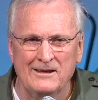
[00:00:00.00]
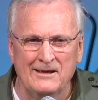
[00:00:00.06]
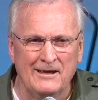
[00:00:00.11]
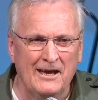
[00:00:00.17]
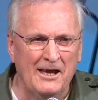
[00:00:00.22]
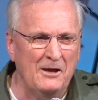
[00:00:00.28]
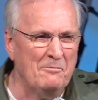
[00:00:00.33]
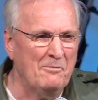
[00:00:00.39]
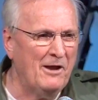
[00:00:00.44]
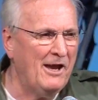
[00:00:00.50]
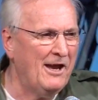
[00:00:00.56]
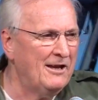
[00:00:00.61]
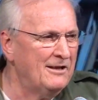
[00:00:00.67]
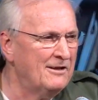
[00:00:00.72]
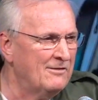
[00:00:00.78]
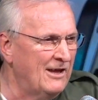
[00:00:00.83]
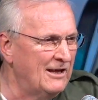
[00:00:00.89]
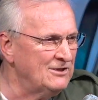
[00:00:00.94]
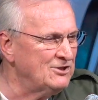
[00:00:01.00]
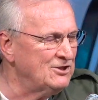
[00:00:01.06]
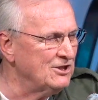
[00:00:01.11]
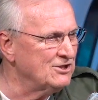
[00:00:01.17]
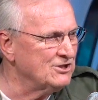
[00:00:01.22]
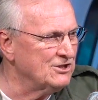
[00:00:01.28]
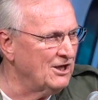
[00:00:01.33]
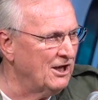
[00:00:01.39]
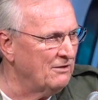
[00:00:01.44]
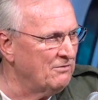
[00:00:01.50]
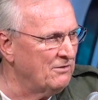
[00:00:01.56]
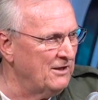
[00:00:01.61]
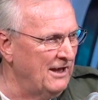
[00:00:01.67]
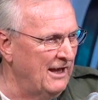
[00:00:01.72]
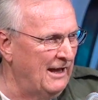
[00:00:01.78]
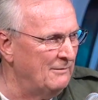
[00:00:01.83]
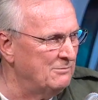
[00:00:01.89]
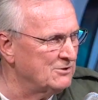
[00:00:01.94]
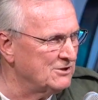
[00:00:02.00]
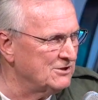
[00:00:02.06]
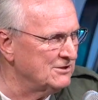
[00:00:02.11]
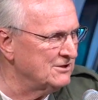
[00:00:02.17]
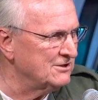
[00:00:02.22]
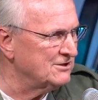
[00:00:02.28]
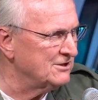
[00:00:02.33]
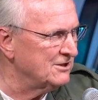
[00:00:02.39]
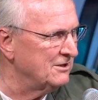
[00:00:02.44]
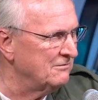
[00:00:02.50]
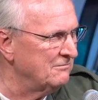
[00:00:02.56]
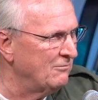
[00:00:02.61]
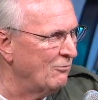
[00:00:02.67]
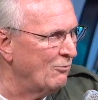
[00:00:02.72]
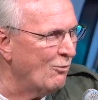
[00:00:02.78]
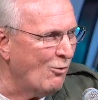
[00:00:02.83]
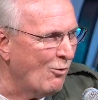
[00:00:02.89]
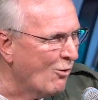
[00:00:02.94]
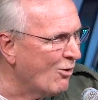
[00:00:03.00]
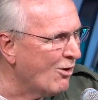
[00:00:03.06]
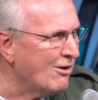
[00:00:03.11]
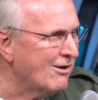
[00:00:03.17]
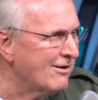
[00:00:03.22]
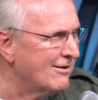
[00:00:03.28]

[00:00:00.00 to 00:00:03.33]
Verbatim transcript: Amen. That's just not the absence of war.